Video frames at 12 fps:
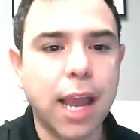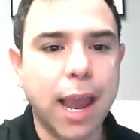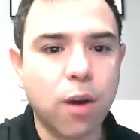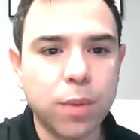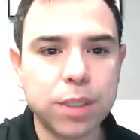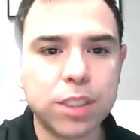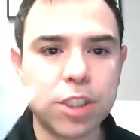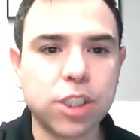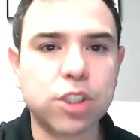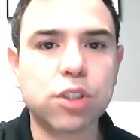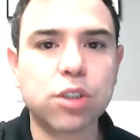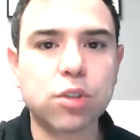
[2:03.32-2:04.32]
and we
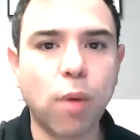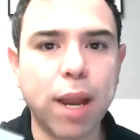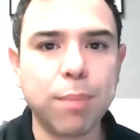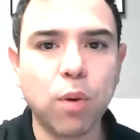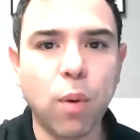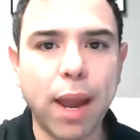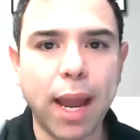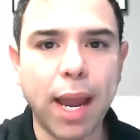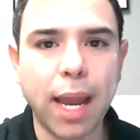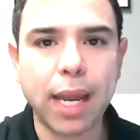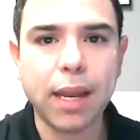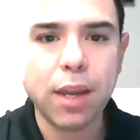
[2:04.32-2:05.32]
just swipe
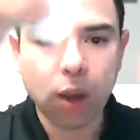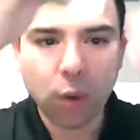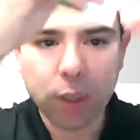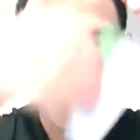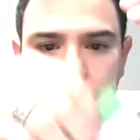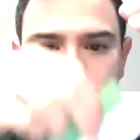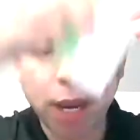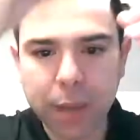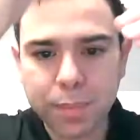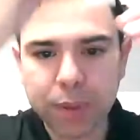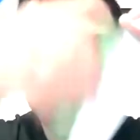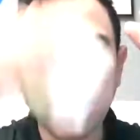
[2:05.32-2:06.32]
away. We
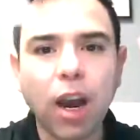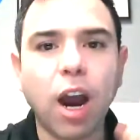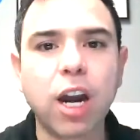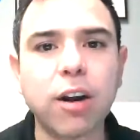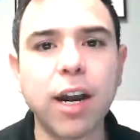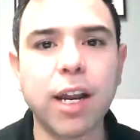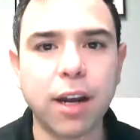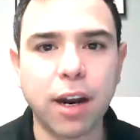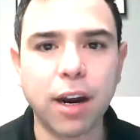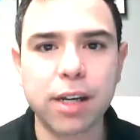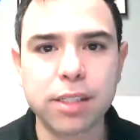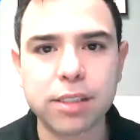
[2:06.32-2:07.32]
swipe our credit
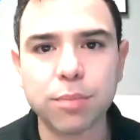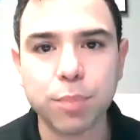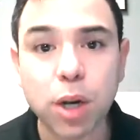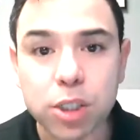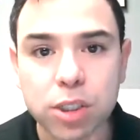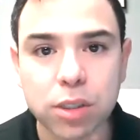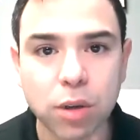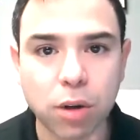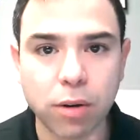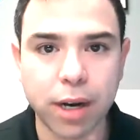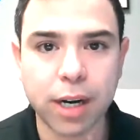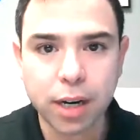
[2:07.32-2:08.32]
cards, personal
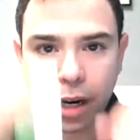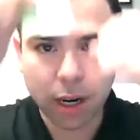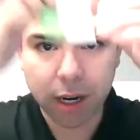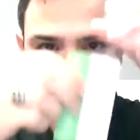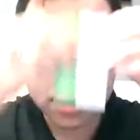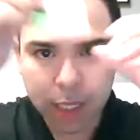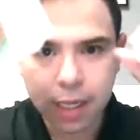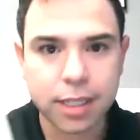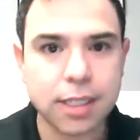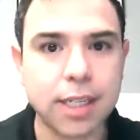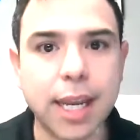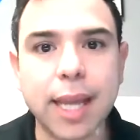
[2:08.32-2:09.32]
credit cards,
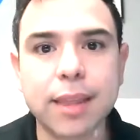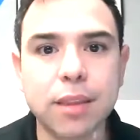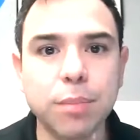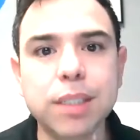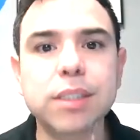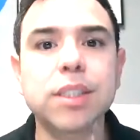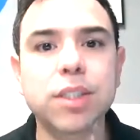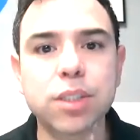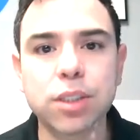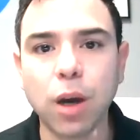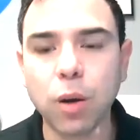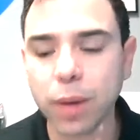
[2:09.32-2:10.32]
to get the business
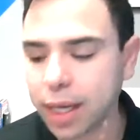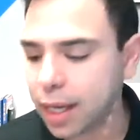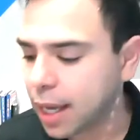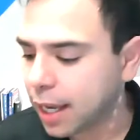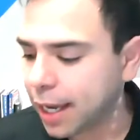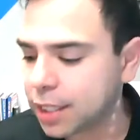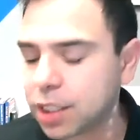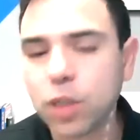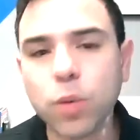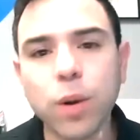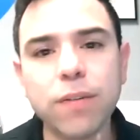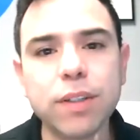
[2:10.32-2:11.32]
going. It's
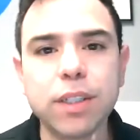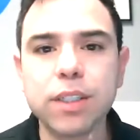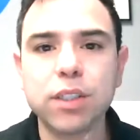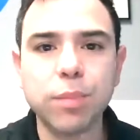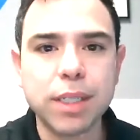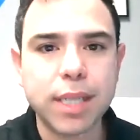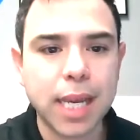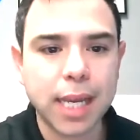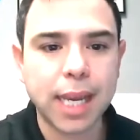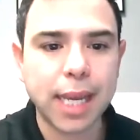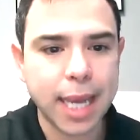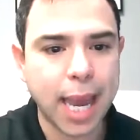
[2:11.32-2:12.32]
equivalent to me
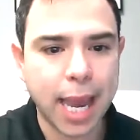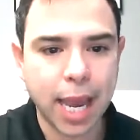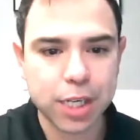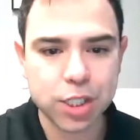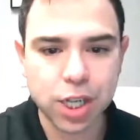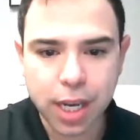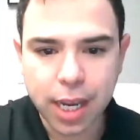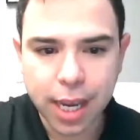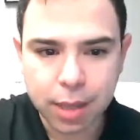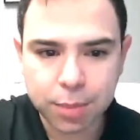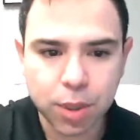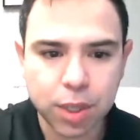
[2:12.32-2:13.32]
taking cash
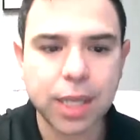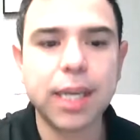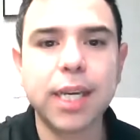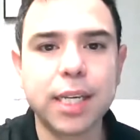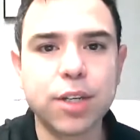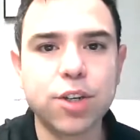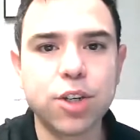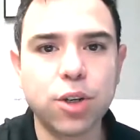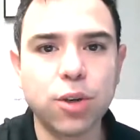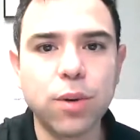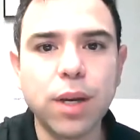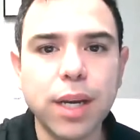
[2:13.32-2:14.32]
and putting it
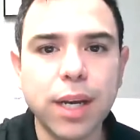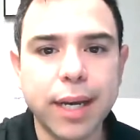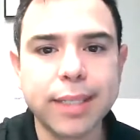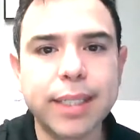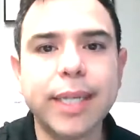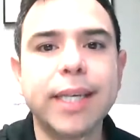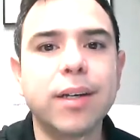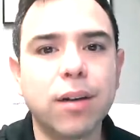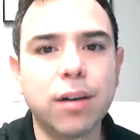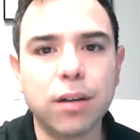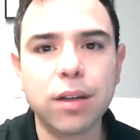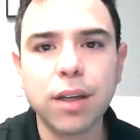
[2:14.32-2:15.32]
into a
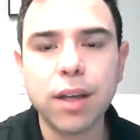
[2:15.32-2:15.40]
till.